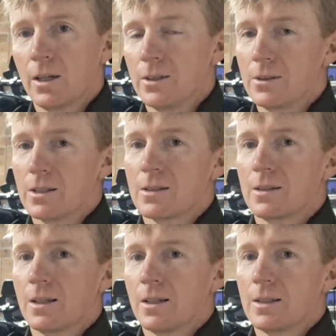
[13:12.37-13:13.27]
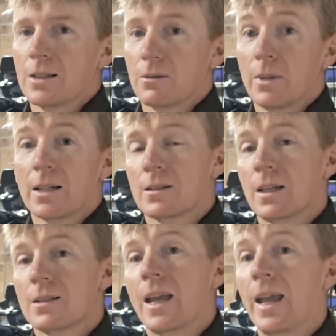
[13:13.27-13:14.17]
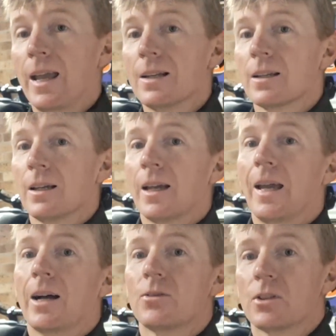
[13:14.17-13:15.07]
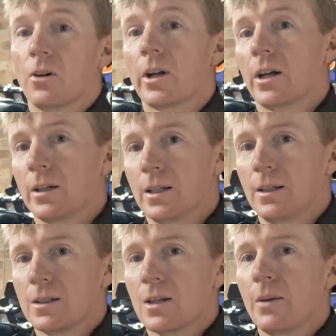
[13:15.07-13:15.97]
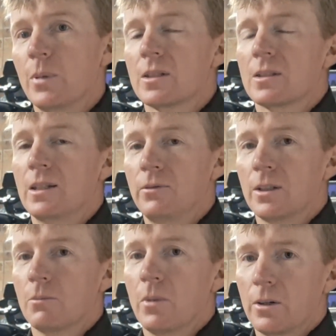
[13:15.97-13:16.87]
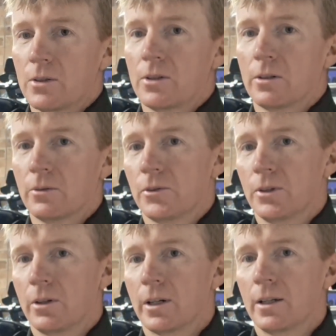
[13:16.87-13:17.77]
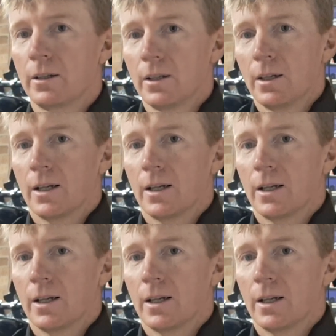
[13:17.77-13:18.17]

It just doesn't make sense. And our dyno here is a specific motorcycle dyno,